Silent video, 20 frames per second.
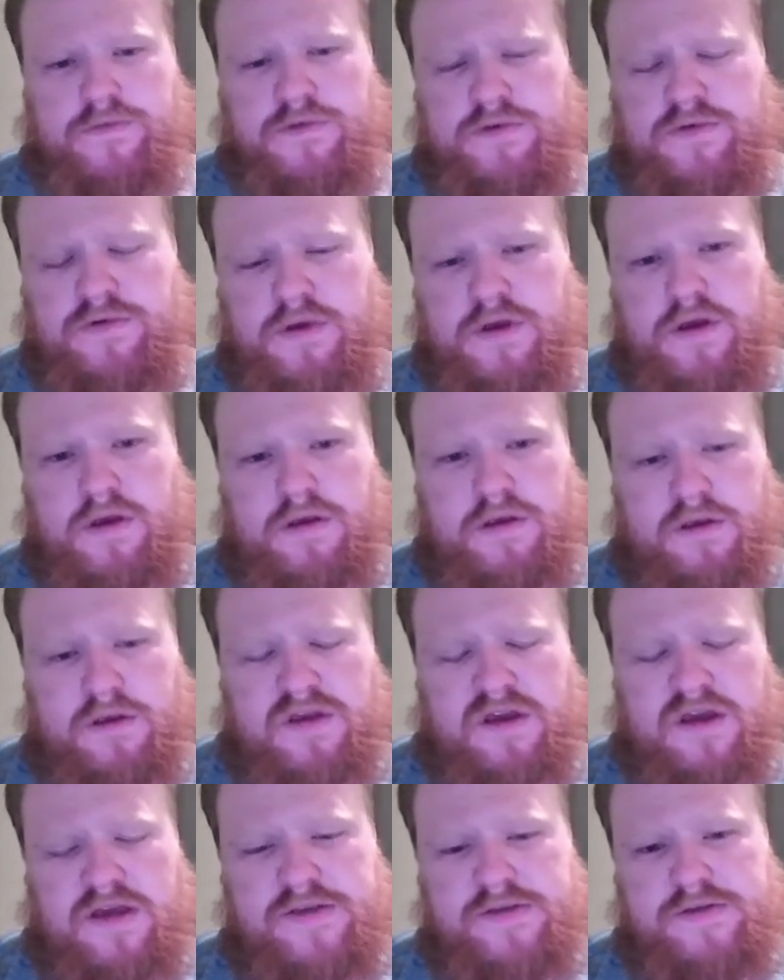Okay, and
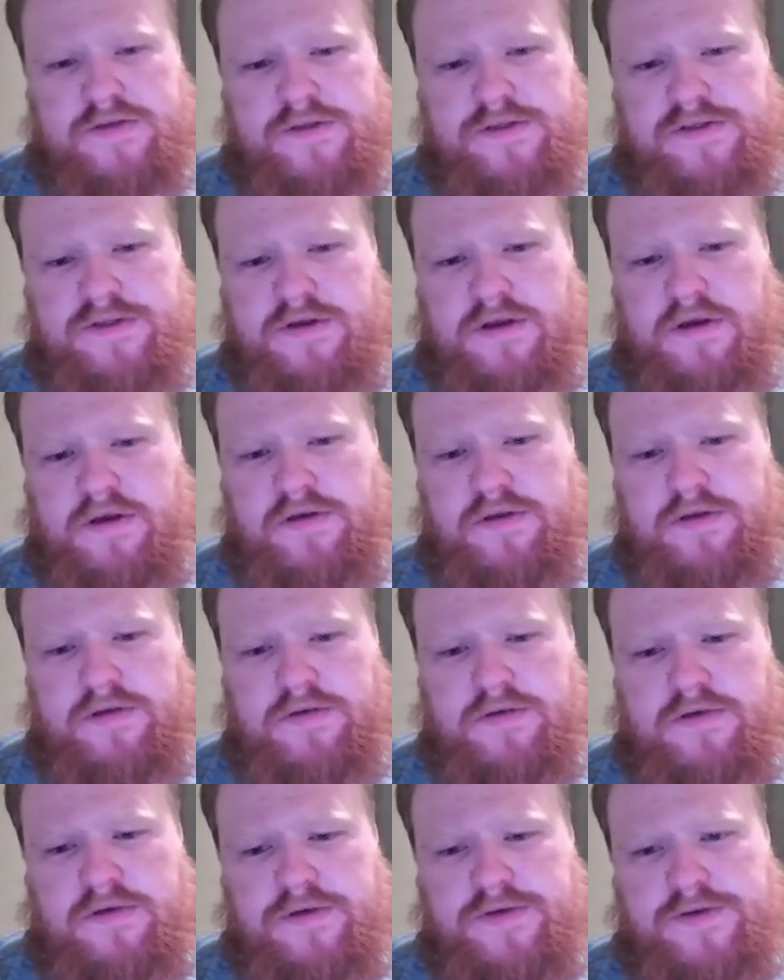castled, so now I can do
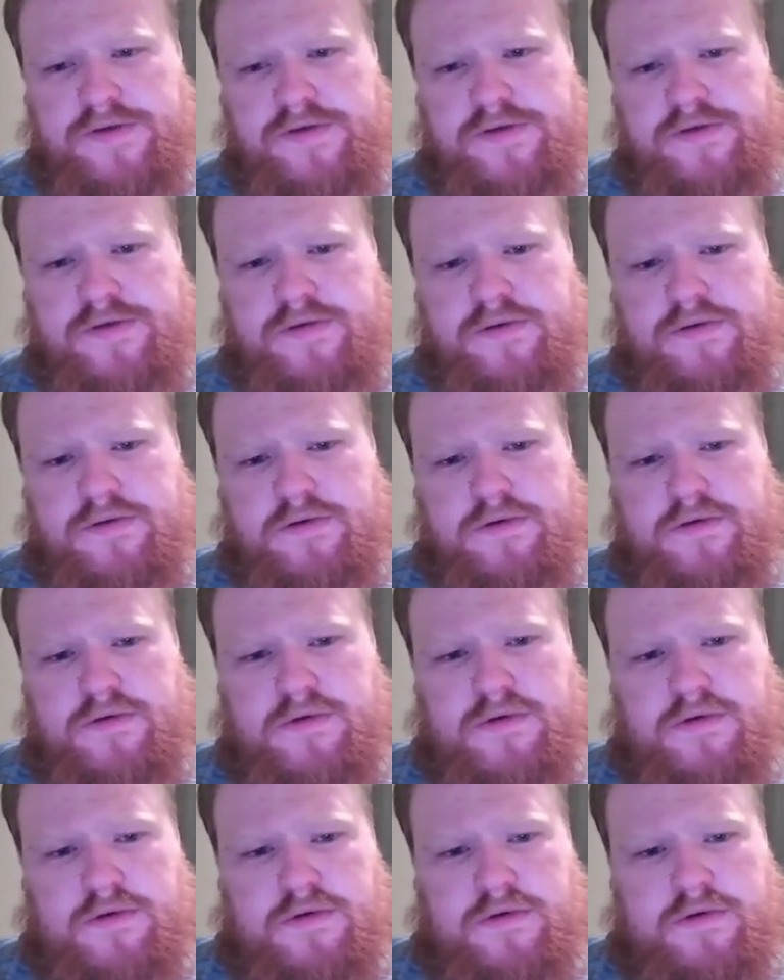this
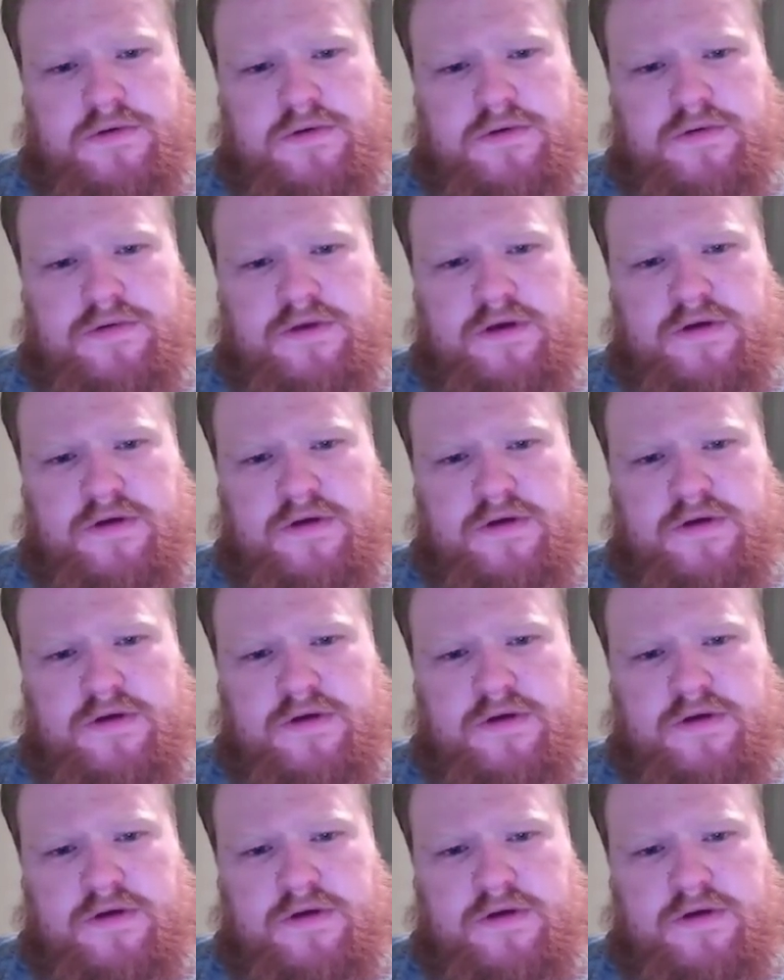without